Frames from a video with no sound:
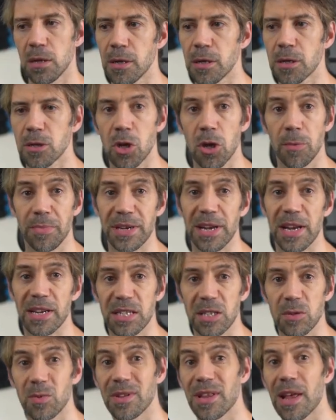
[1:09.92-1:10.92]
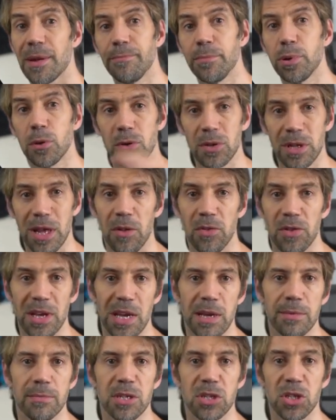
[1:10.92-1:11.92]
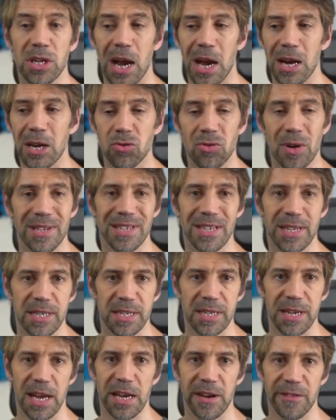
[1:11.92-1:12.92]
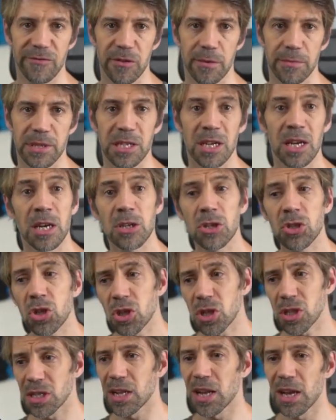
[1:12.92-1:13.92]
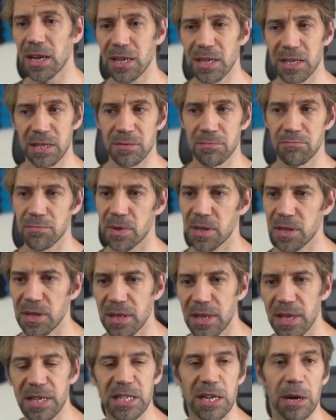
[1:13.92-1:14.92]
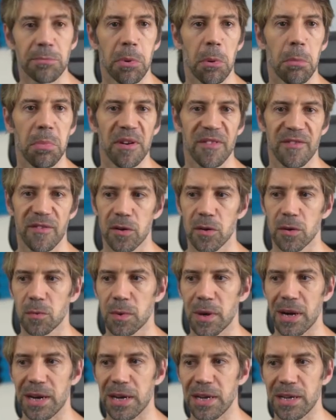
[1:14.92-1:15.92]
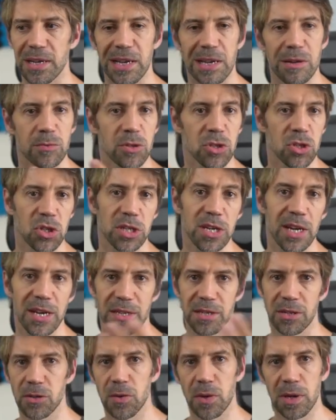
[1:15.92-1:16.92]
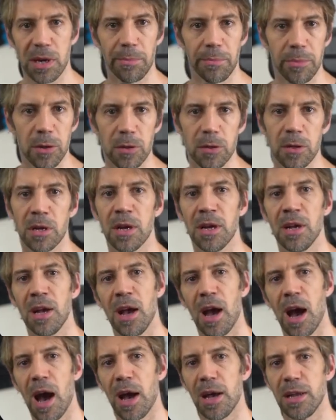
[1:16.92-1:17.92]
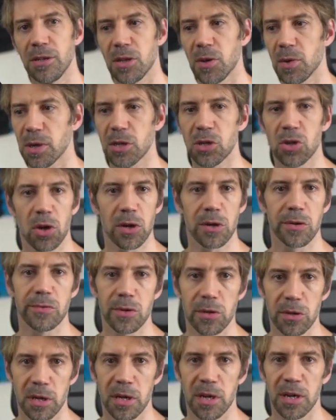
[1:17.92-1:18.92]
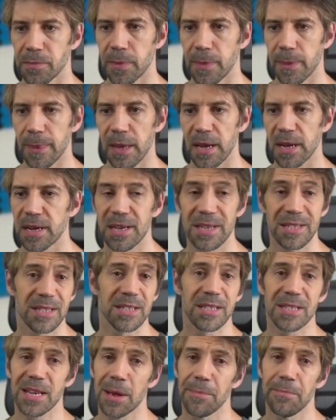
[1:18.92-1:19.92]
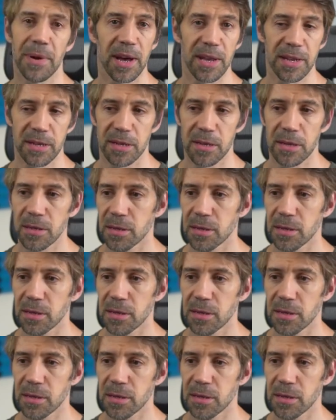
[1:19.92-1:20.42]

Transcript: Kubernetes would then pull down the image and create a container from it, just like the example before where it was Jane doing a pull and doing a Docker run. It's the same pattern.